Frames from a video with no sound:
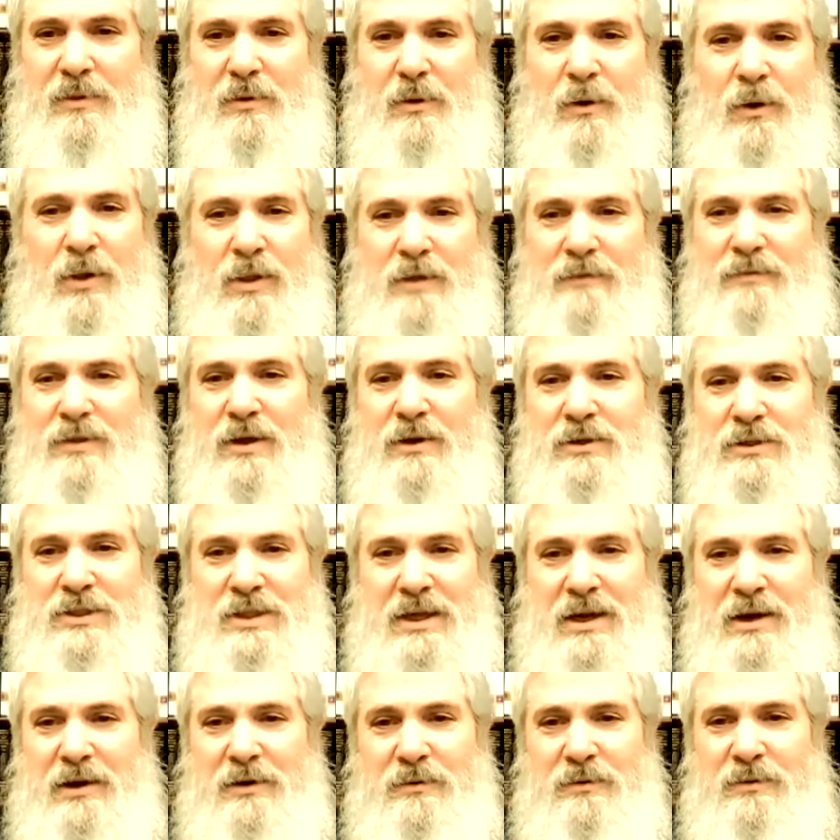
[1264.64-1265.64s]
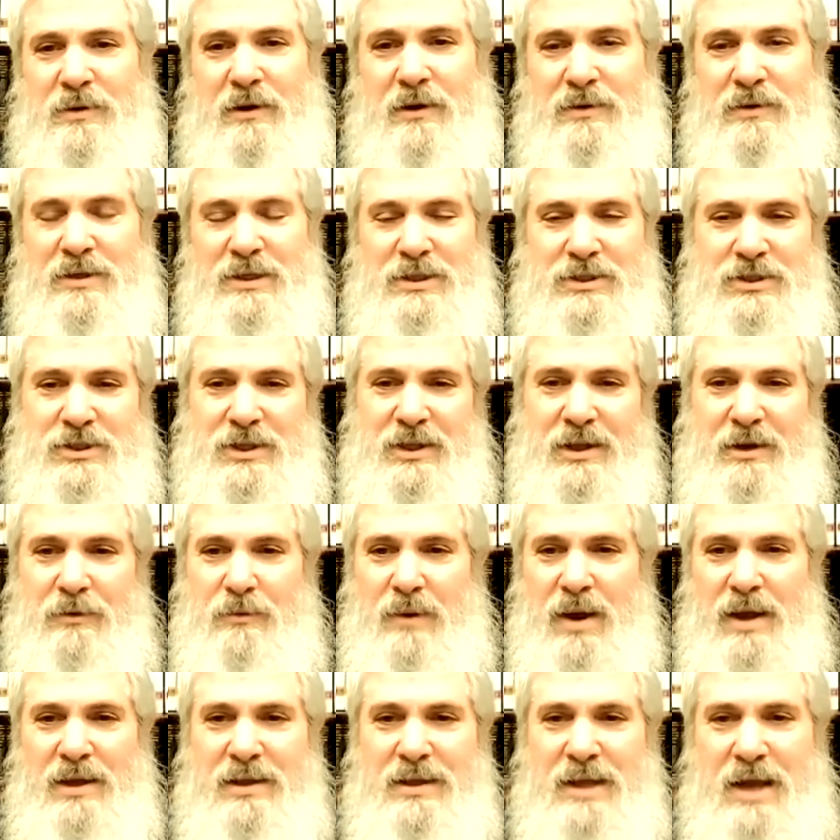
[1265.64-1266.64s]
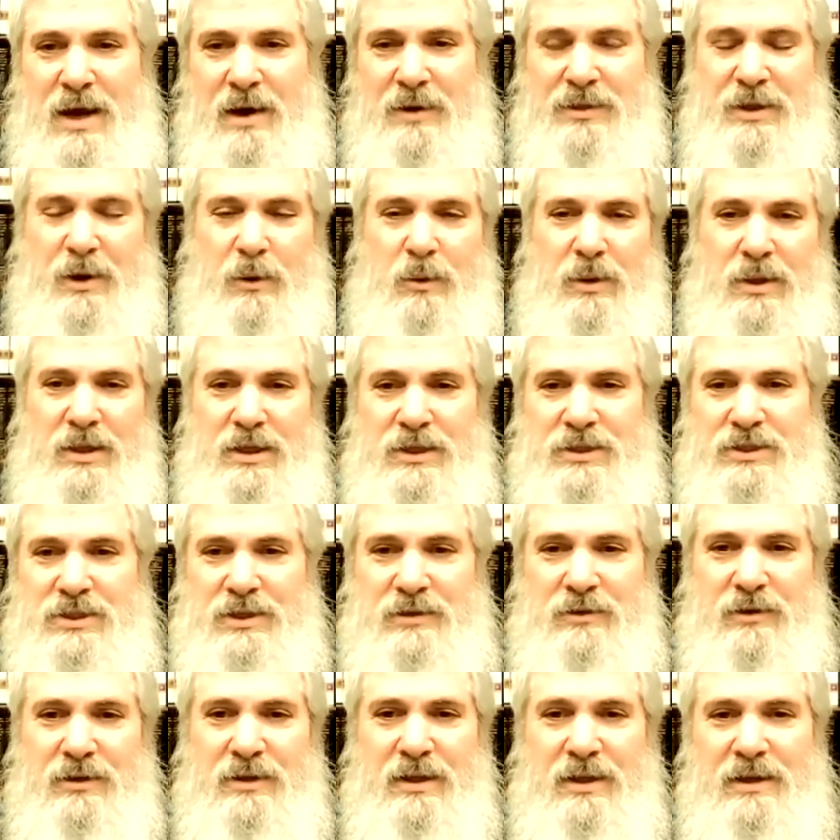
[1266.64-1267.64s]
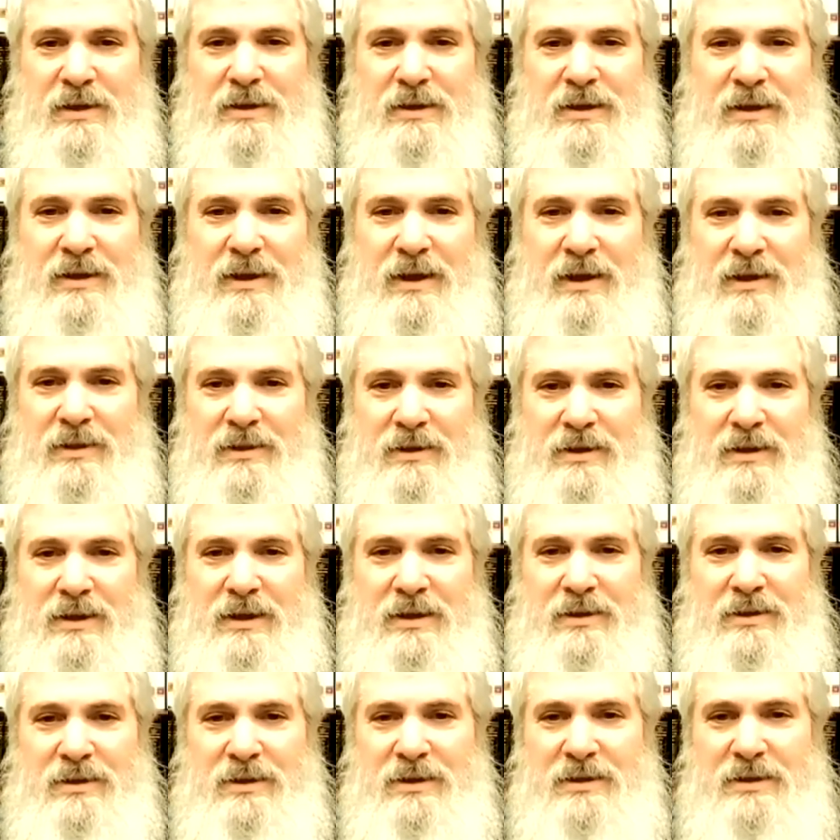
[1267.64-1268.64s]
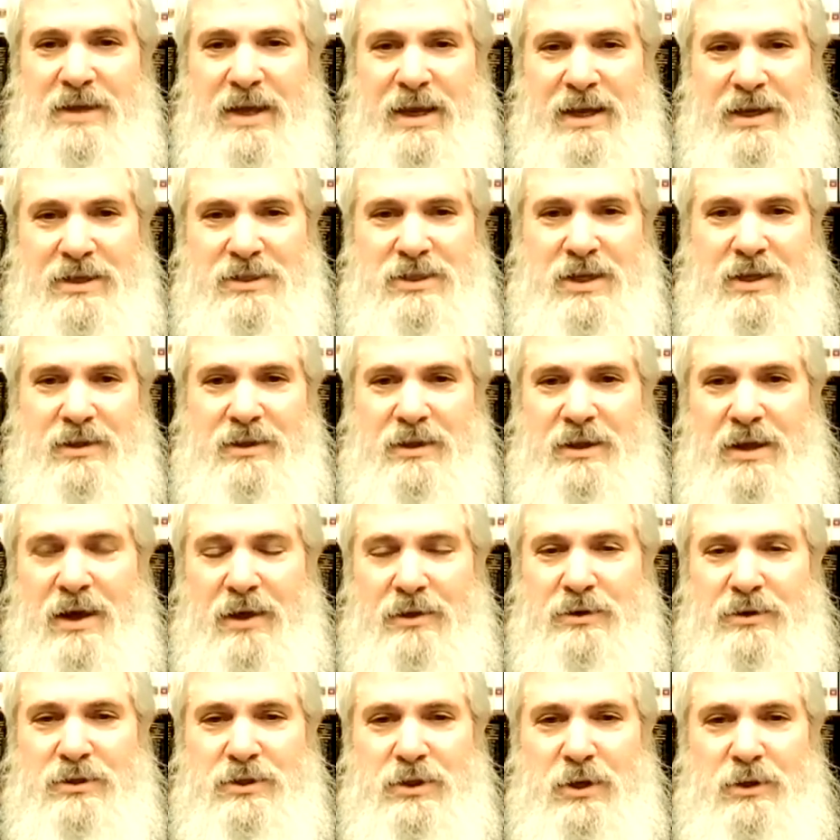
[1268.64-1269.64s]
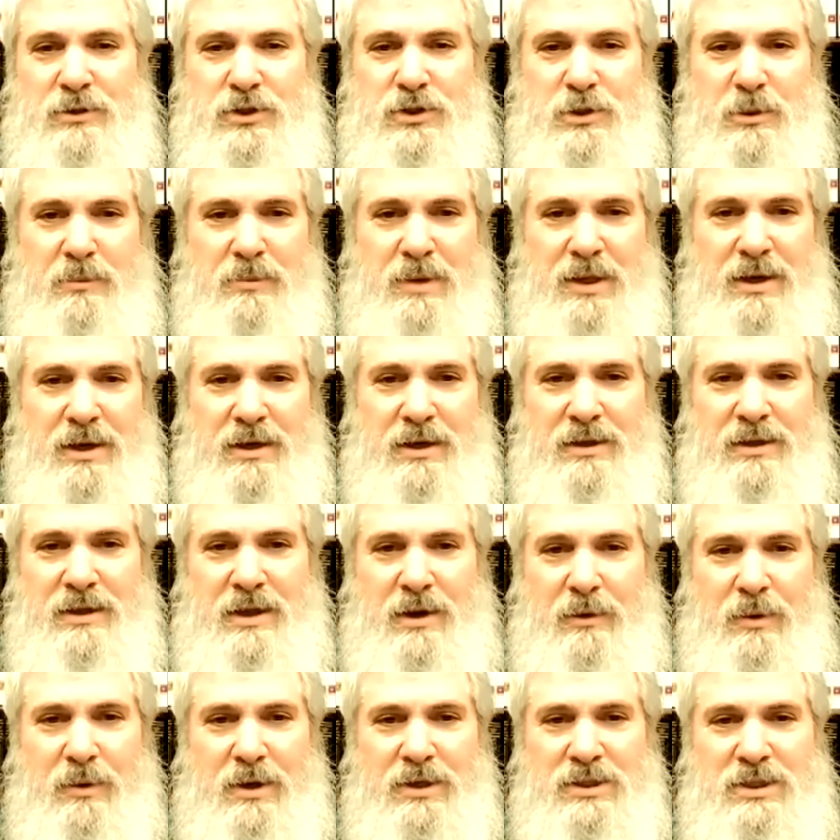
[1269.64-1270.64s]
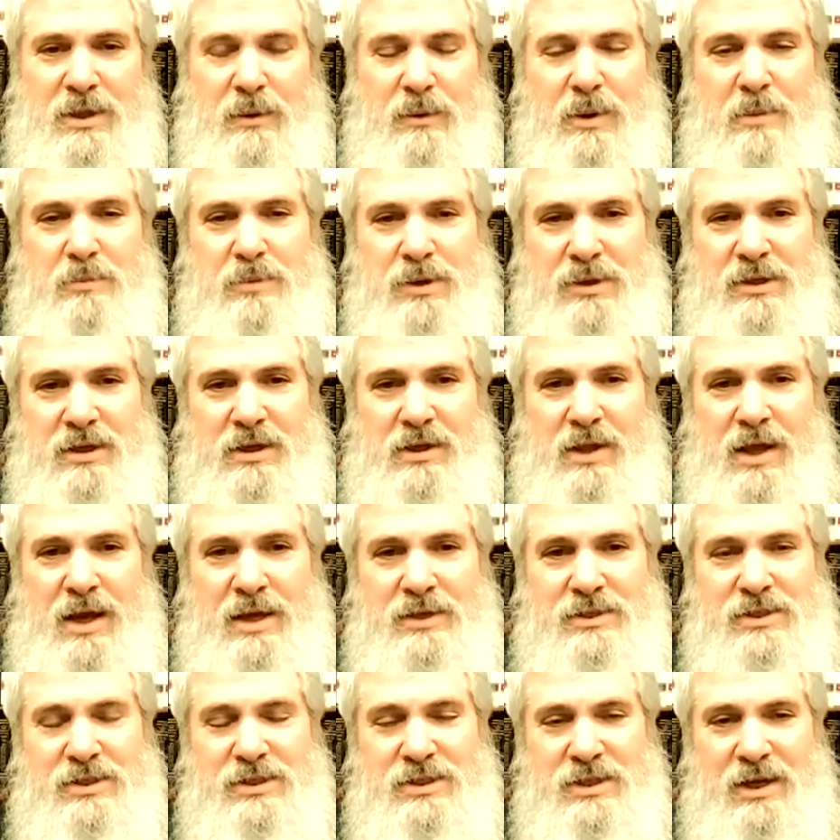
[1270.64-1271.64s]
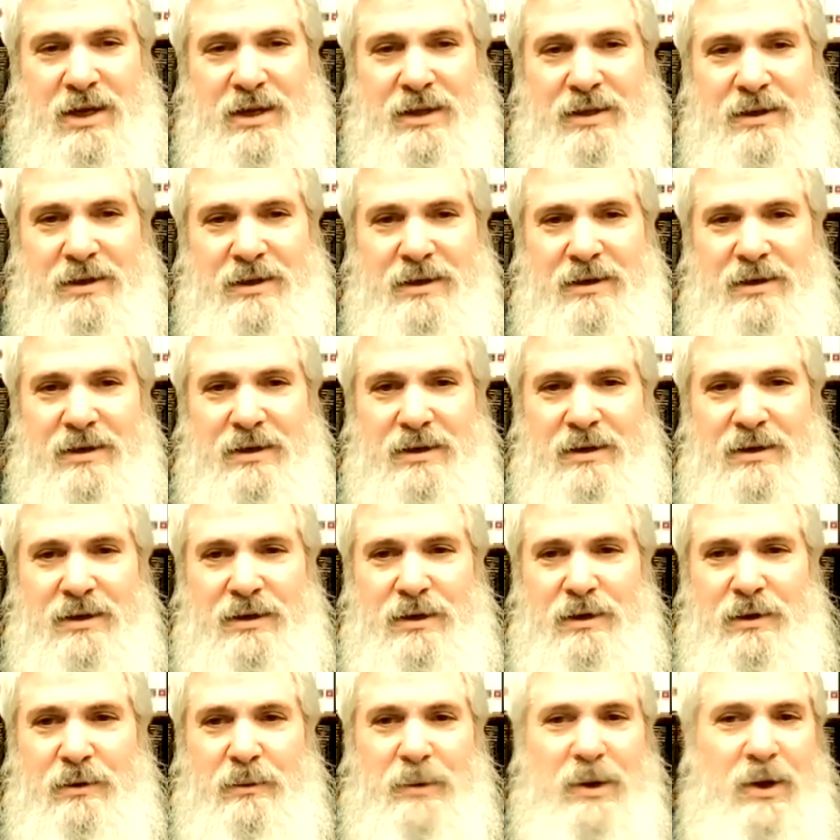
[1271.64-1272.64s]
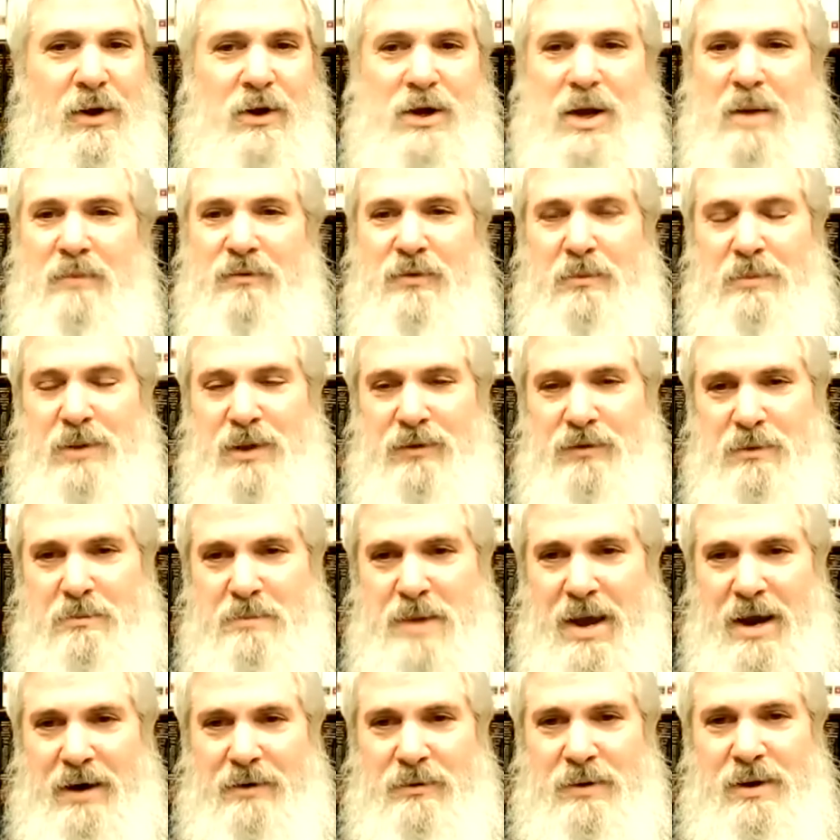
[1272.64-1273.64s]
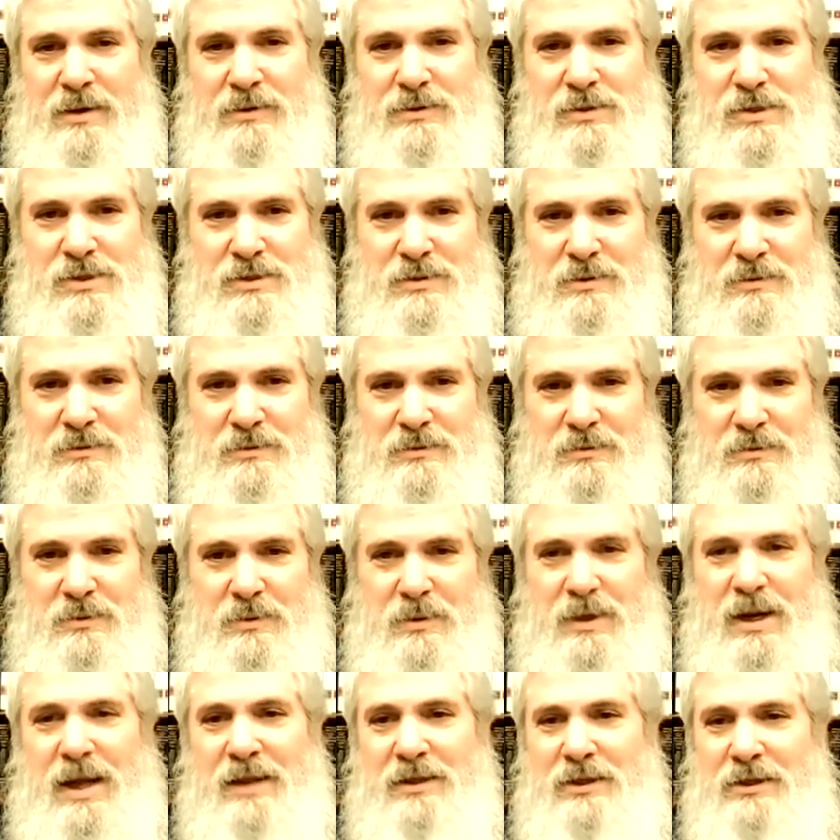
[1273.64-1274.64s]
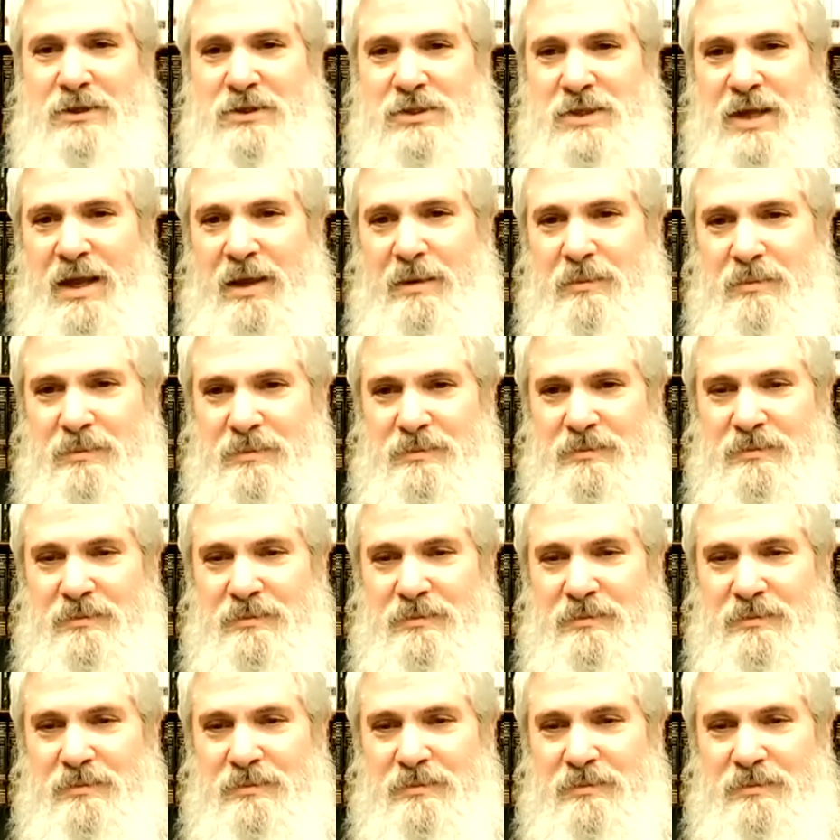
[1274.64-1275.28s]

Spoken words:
All of those that are listening right now, that will listen in the days on the other social media networks that we put the classes on, we all come from different backgrounds. We're not the same.